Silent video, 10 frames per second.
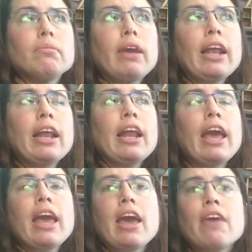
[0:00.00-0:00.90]
then I
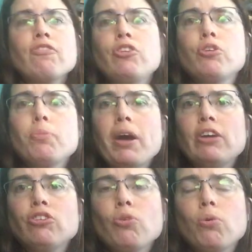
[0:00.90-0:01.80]
have to do my
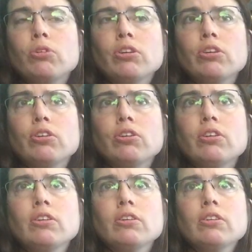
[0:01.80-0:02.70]
shoulder.
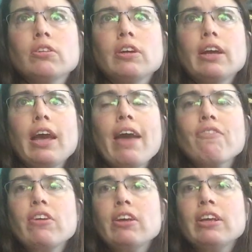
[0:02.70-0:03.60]
I
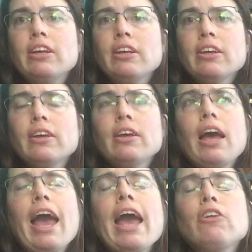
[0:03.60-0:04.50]

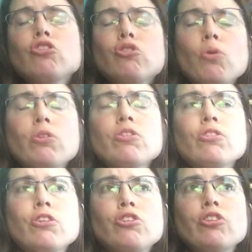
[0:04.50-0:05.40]
had shoulder
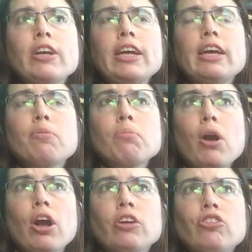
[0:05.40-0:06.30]
surgery in
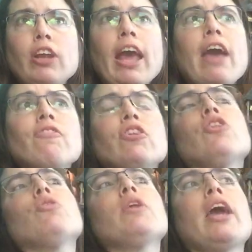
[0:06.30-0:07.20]
March, and I have to
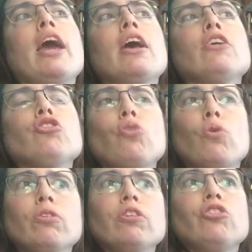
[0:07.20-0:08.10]
go get a
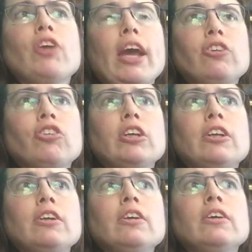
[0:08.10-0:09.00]
shoulder
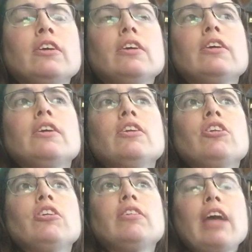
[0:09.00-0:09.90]
injection
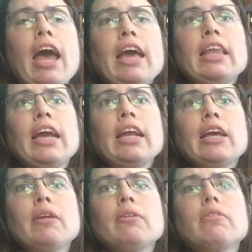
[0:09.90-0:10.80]
to dilate
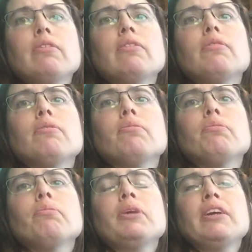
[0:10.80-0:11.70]
it
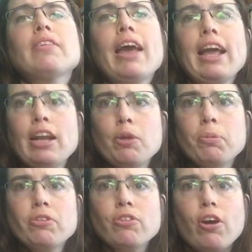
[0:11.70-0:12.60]
because I ended up
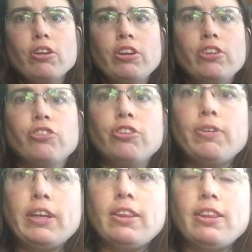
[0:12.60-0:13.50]
with scar tissue,
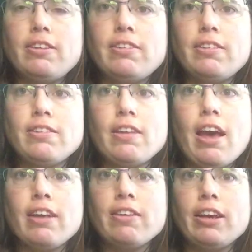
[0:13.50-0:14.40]
and this is as
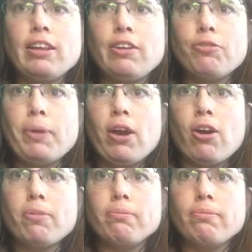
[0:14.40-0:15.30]
high as I can lift my
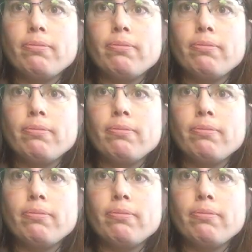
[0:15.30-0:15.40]
arm.